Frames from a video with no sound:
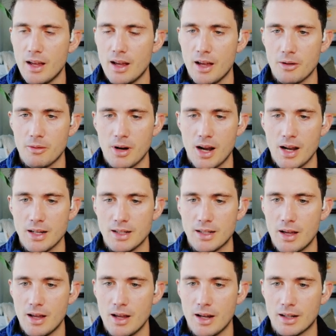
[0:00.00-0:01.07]

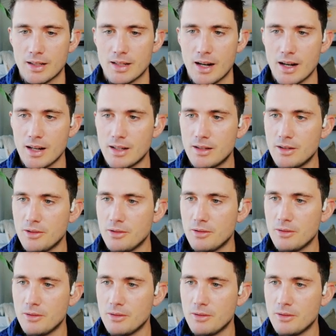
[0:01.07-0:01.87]
Otherwise, excited to